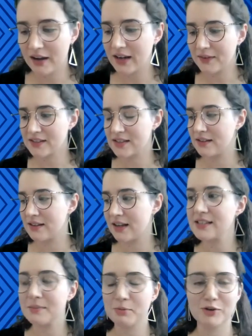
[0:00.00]
Yeah, that
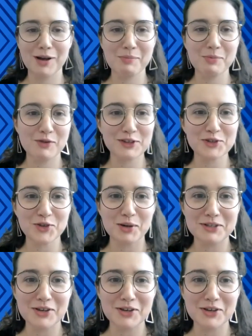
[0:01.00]
is a perfect storm.